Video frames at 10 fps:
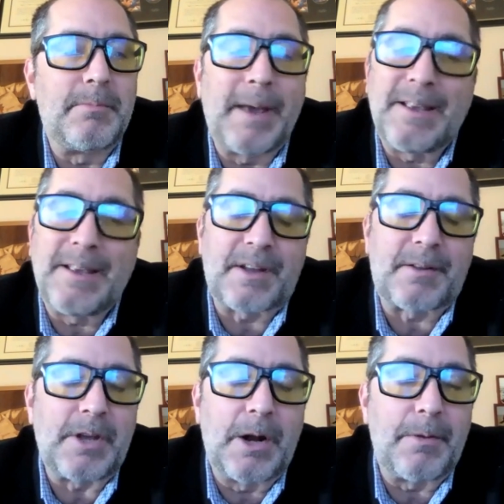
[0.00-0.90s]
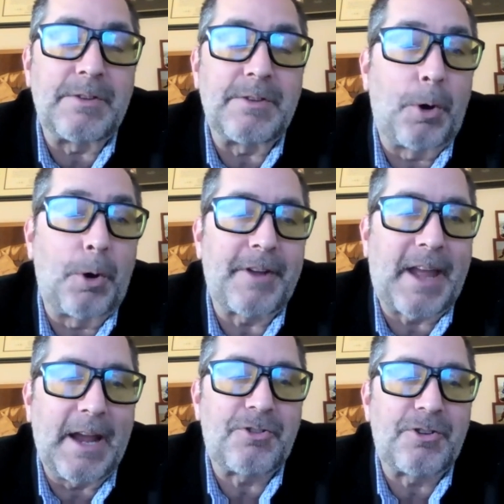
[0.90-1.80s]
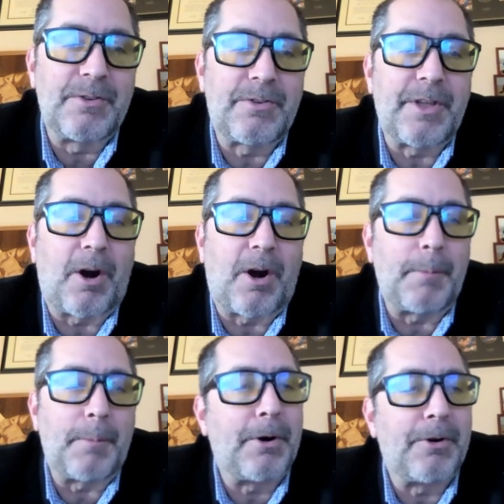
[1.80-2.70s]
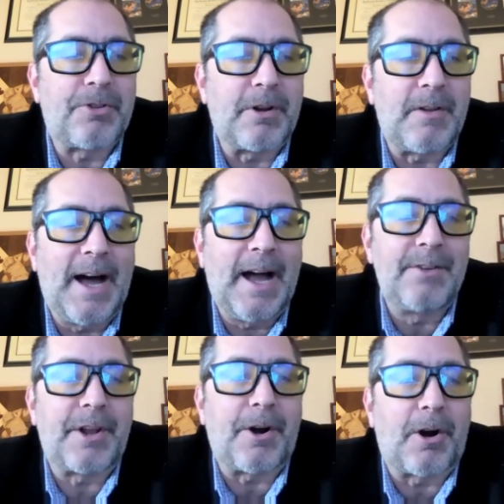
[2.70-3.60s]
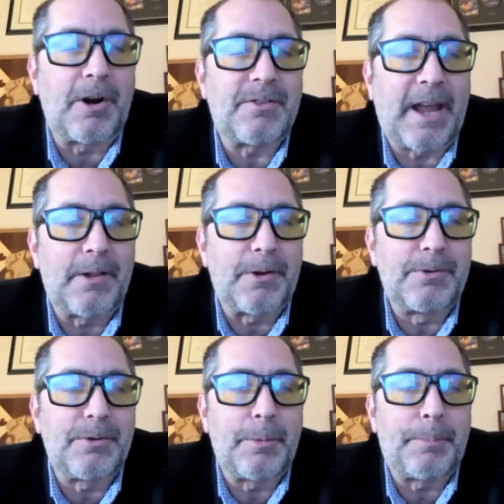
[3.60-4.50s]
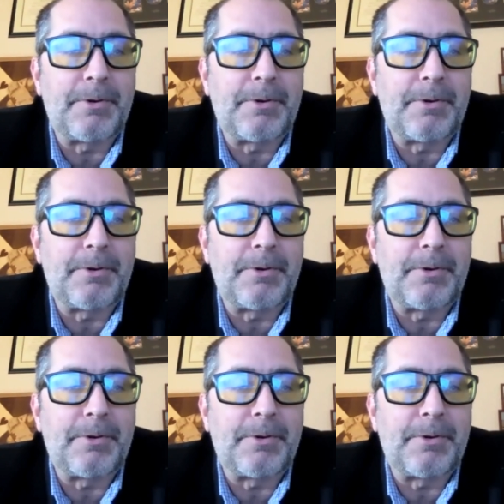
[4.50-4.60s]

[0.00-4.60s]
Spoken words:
basic, these notifications that aren't personalized, that aren't tailored to